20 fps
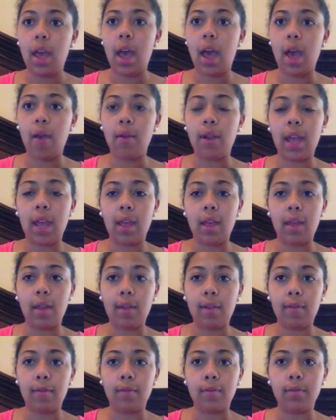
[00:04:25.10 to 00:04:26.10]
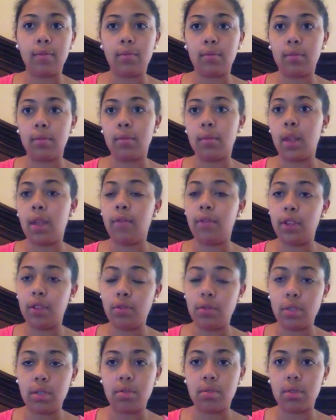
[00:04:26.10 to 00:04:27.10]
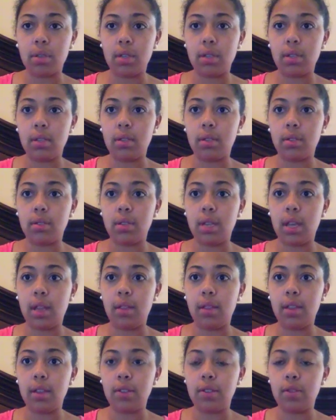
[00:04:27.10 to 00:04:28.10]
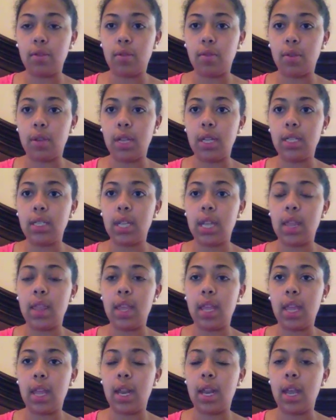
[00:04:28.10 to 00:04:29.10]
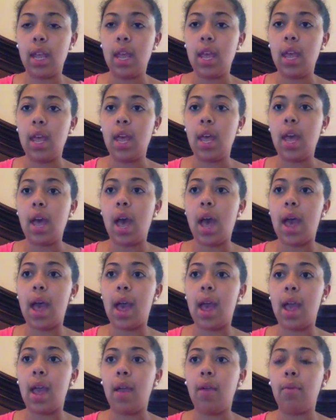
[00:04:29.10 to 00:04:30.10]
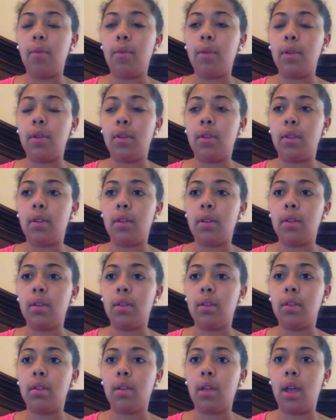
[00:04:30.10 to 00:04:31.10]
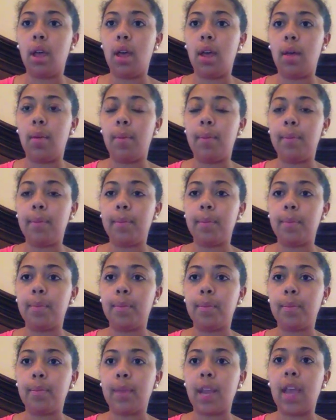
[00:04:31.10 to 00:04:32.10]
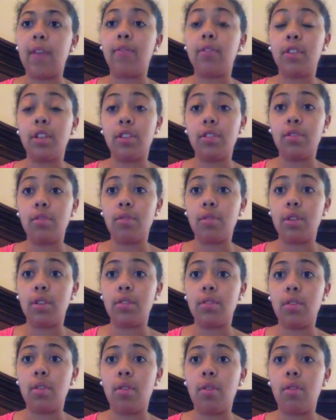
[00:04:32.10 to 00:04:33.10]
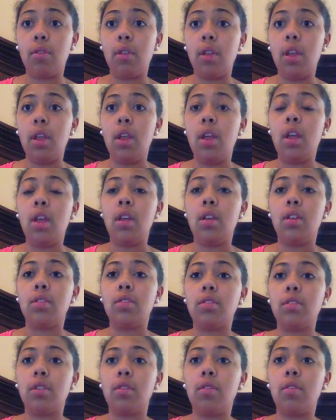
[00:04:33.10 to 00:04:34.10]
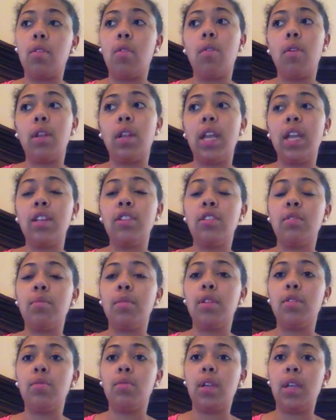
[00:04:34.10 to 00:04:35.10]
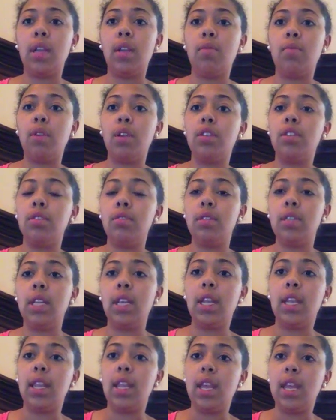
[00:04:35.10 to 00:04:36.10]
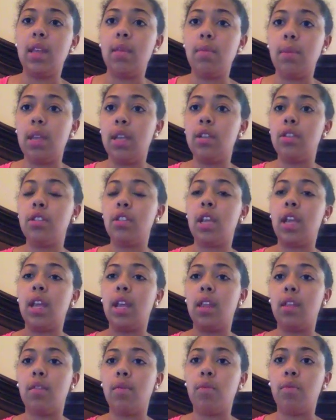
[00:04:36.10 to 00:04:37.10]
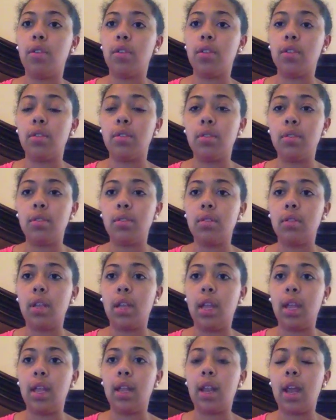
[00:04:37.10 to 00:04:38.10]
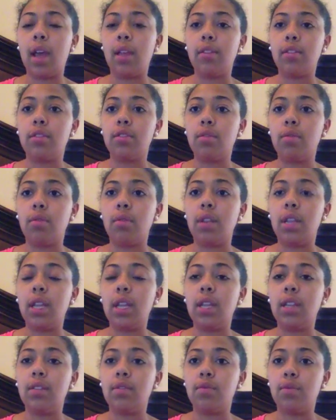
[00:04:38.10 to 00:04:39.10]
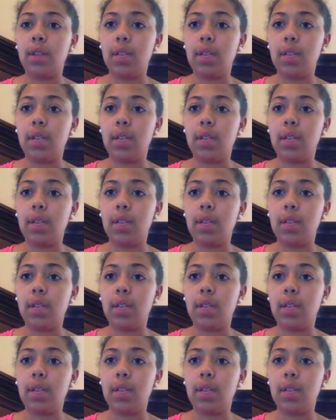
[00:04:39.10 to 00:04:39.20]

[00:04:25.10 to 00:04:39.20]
I would have a few children tell their stories, and then I would, after each story is told, show the correlation between what you see in the image and the words and how the story